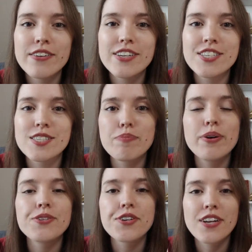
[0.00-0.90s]
which is a
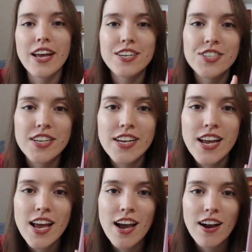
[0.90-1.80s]
poetry collection
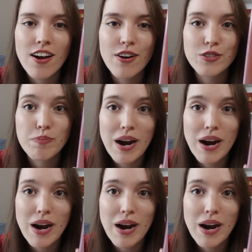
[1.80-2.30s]
called